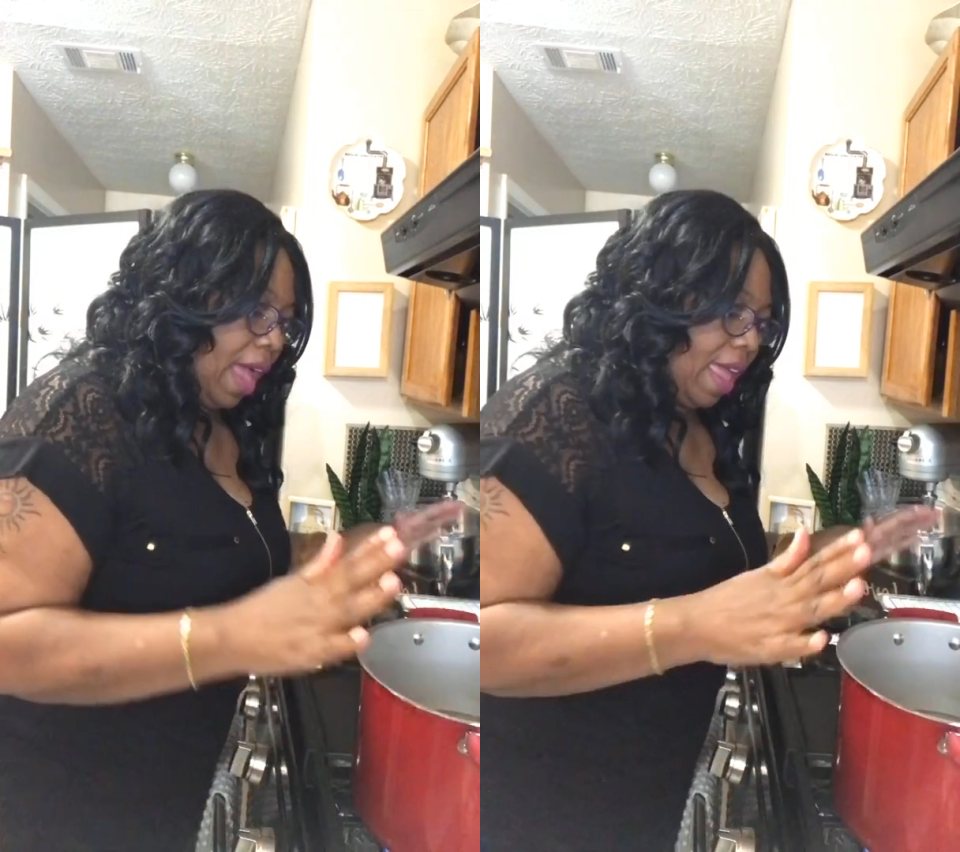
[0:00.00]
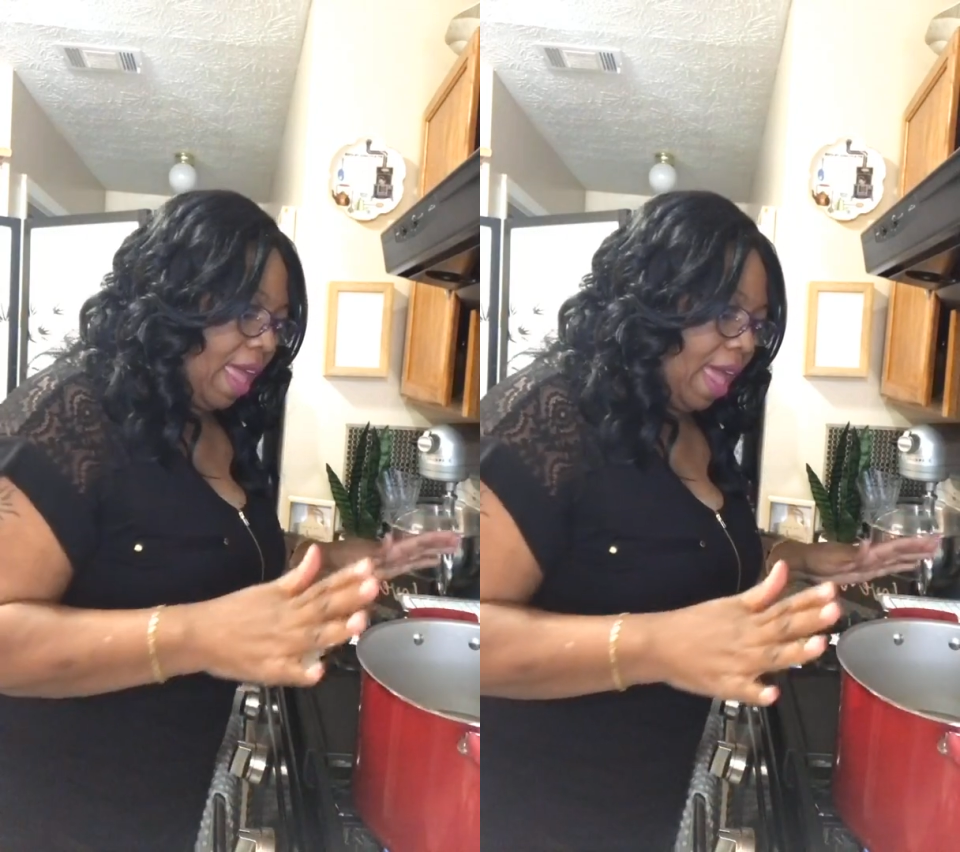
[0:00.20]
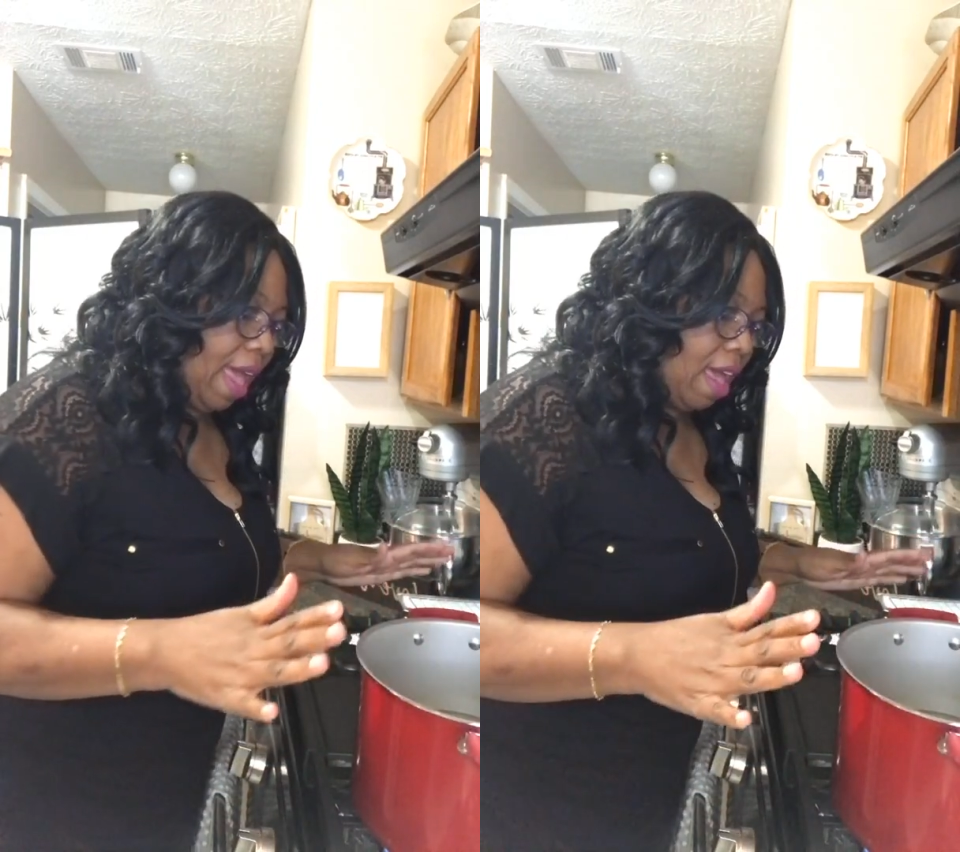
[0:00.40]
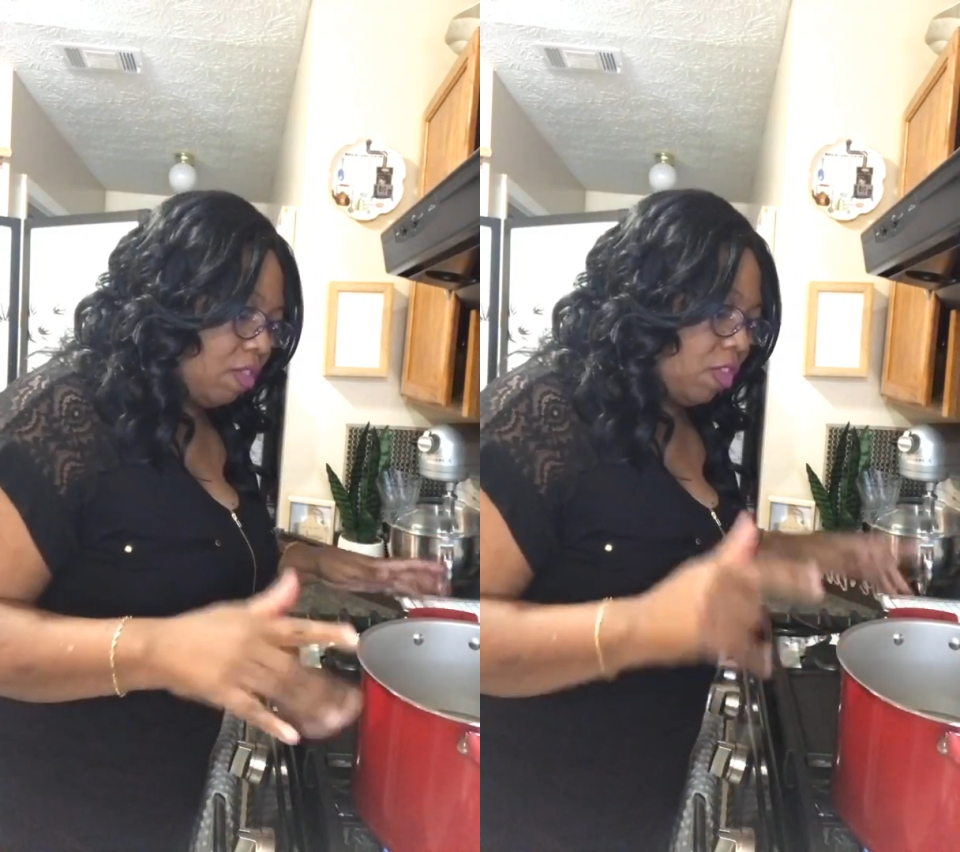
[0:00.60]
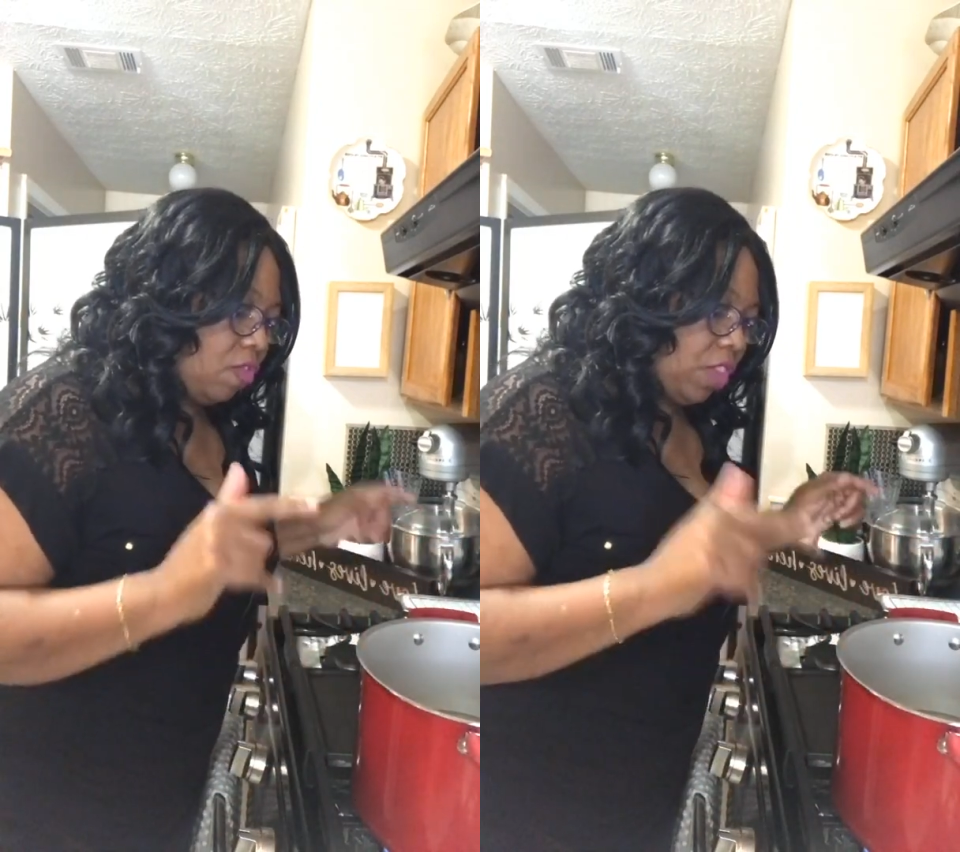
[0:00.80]
I
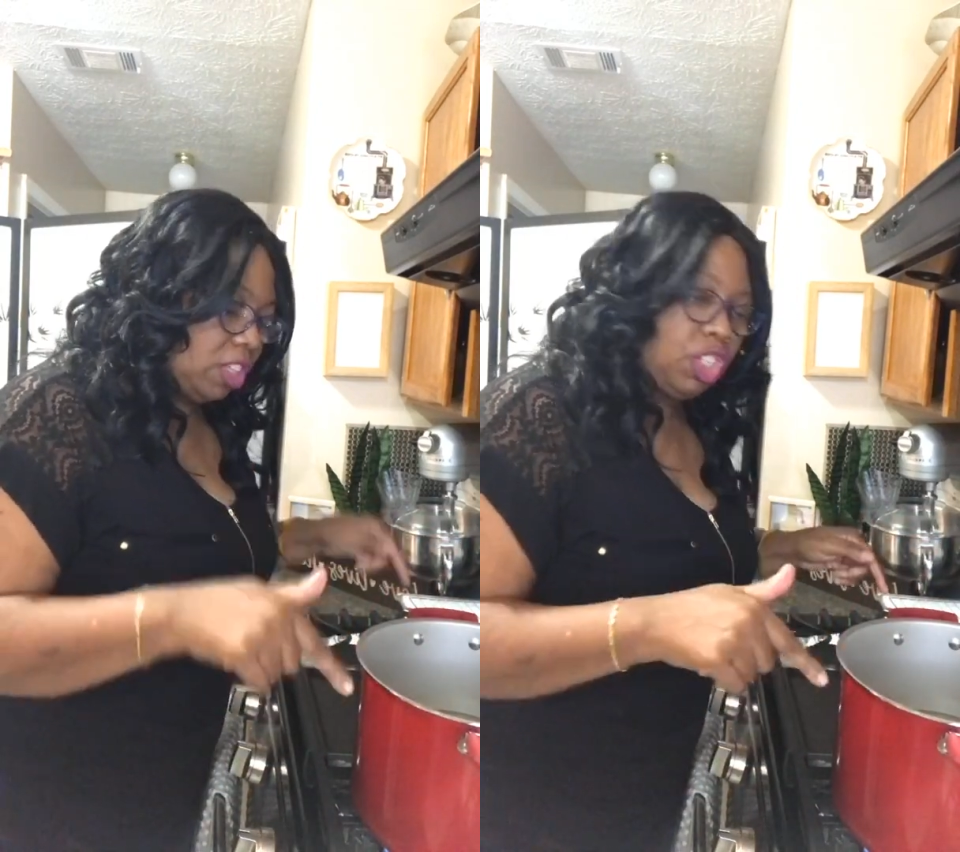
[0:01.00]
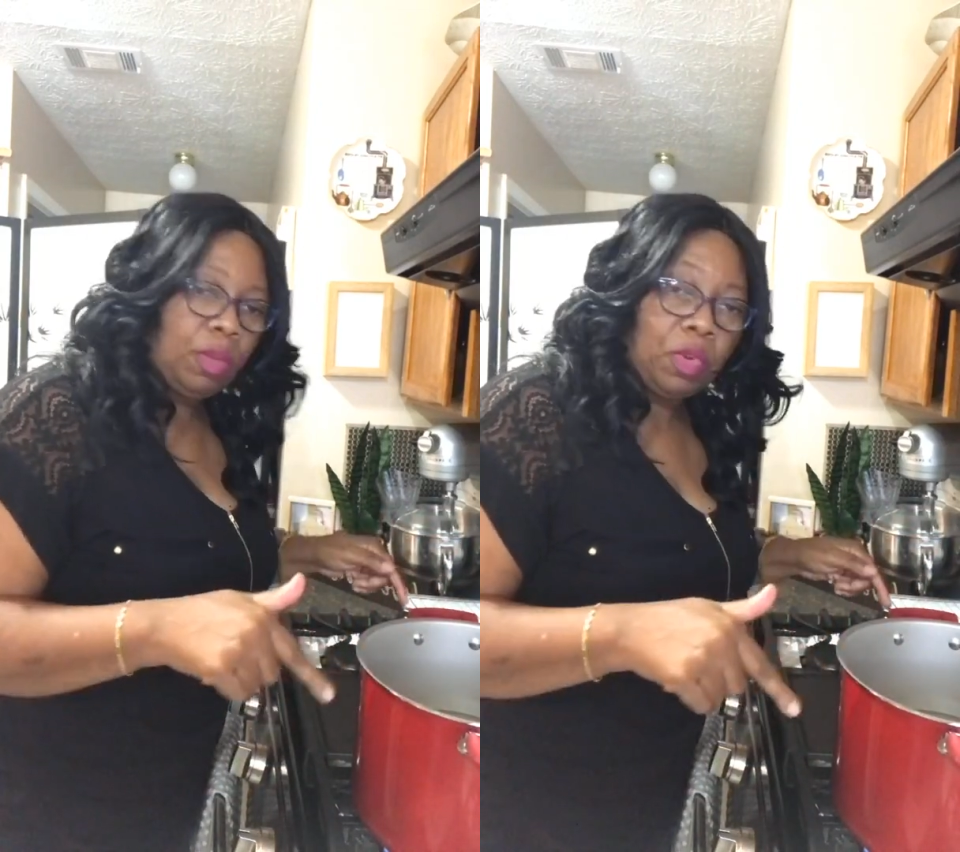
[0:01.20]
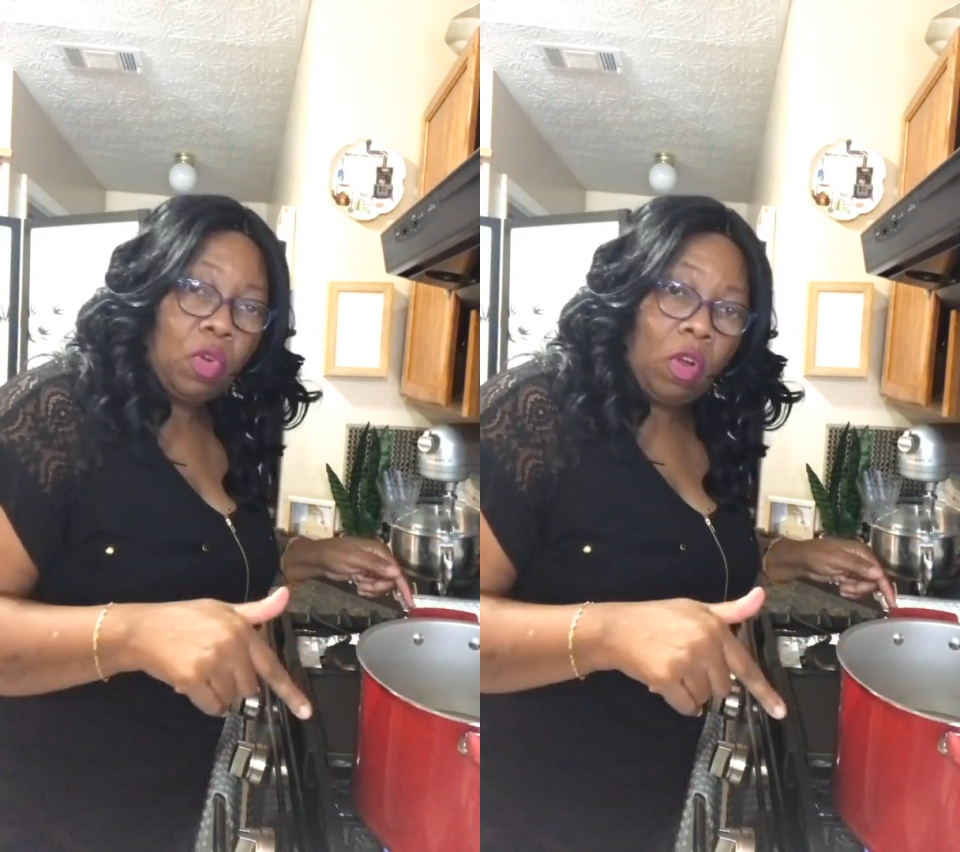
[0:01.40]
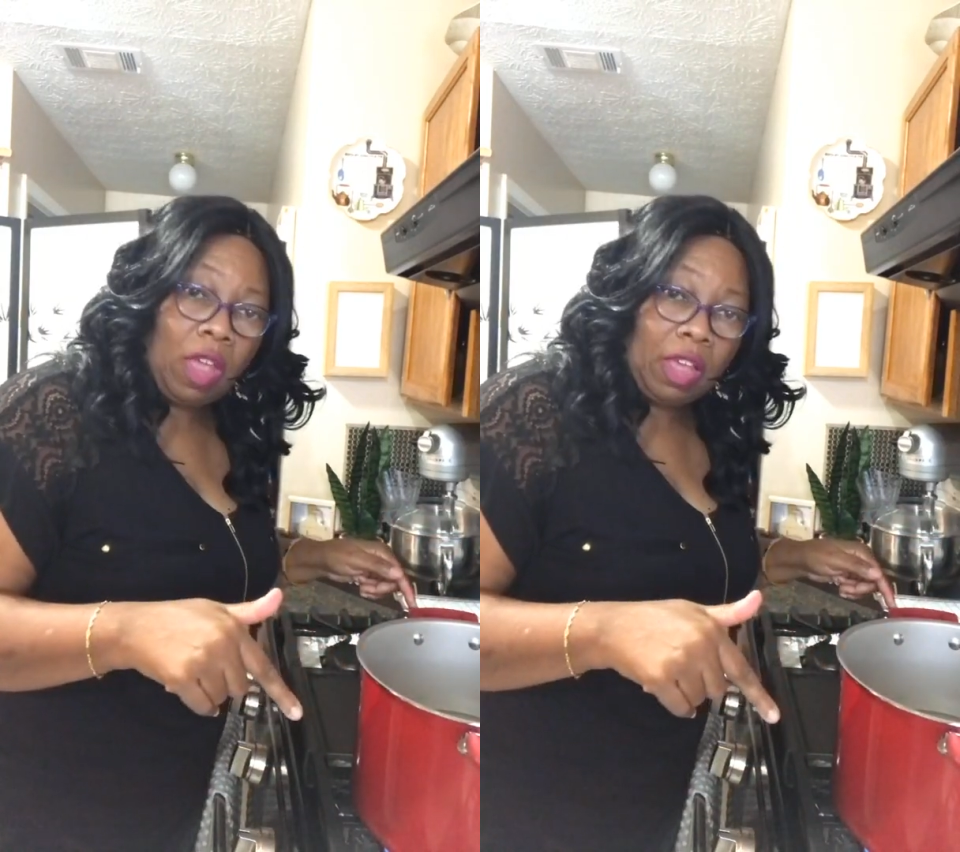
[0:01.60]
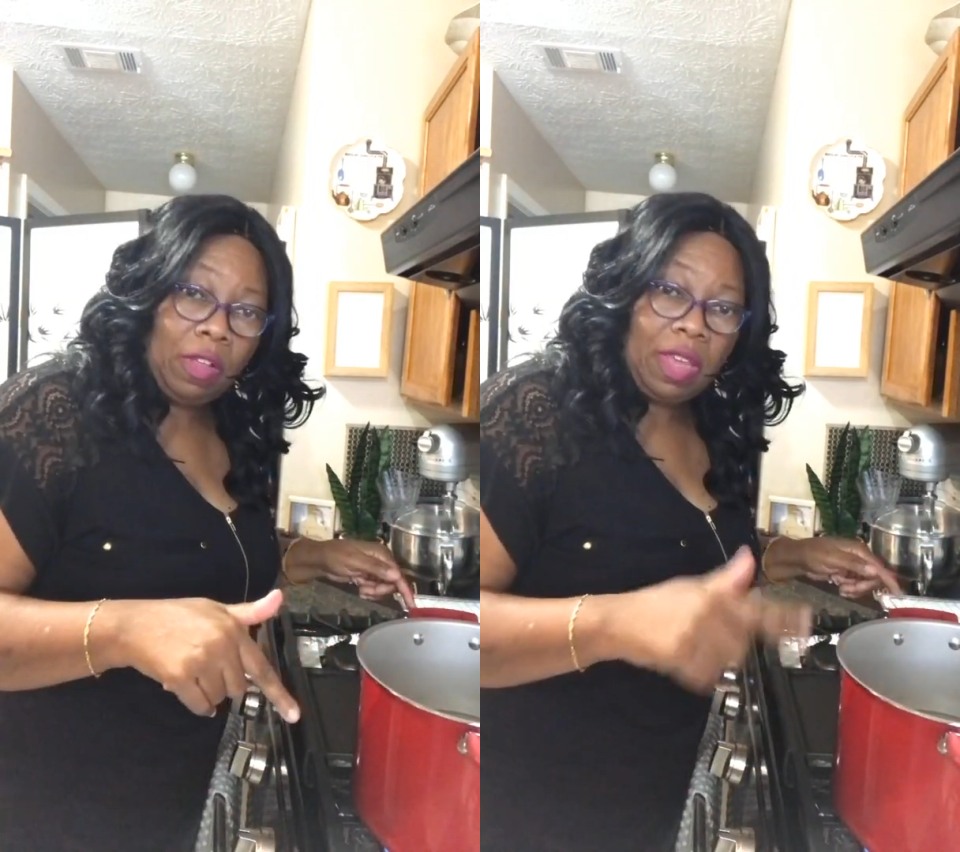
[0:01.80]
have vegetable
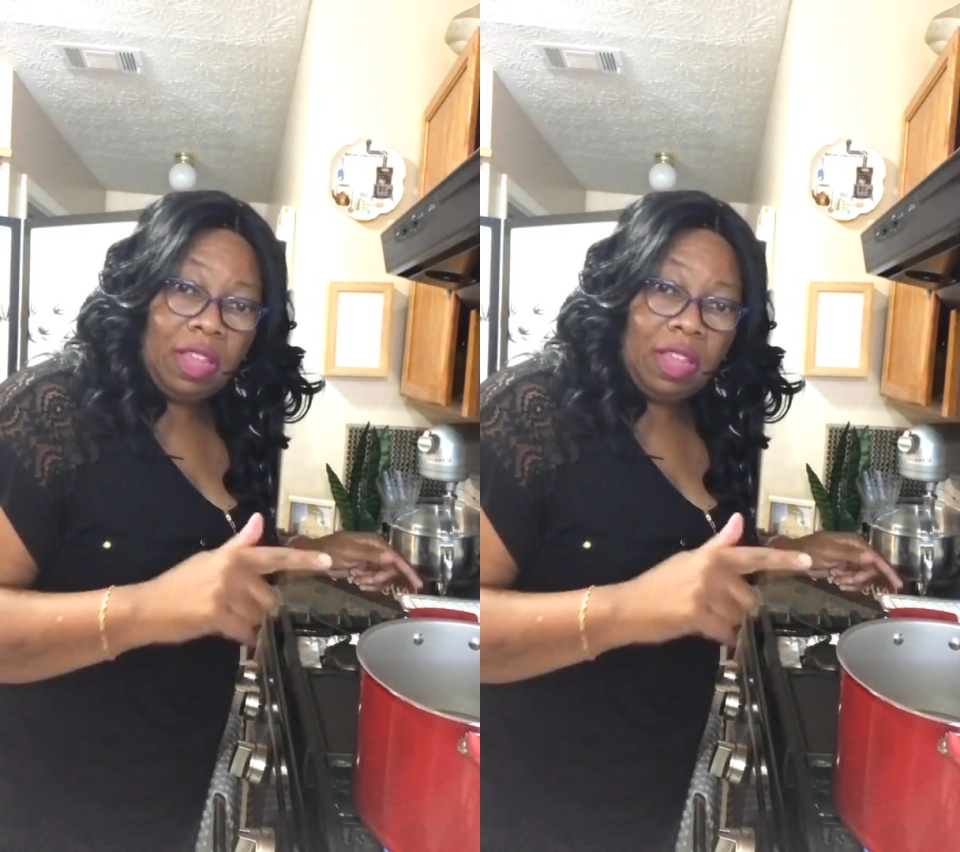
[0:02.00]
oil